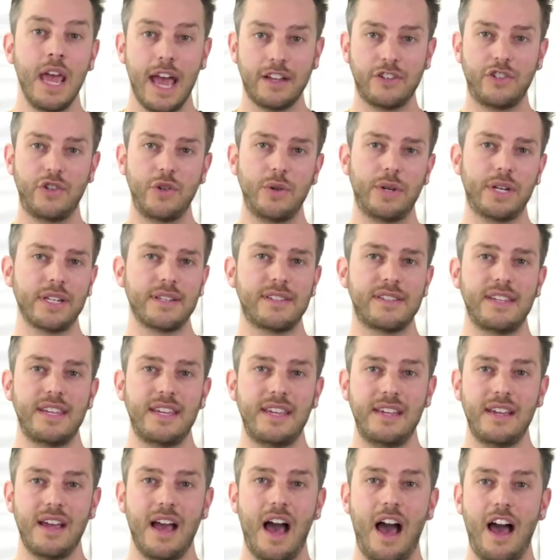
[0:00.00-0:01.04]
As you can
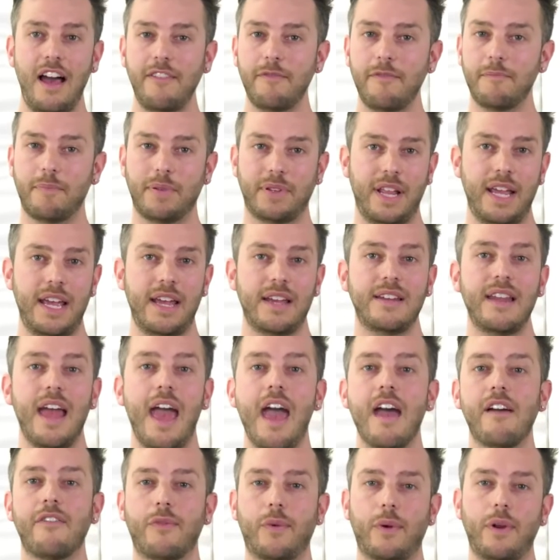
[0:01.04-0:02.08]
see, I've planned
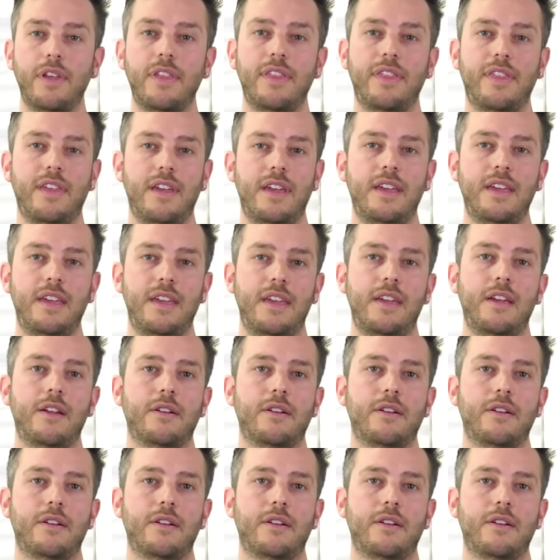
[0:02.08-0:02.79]
everything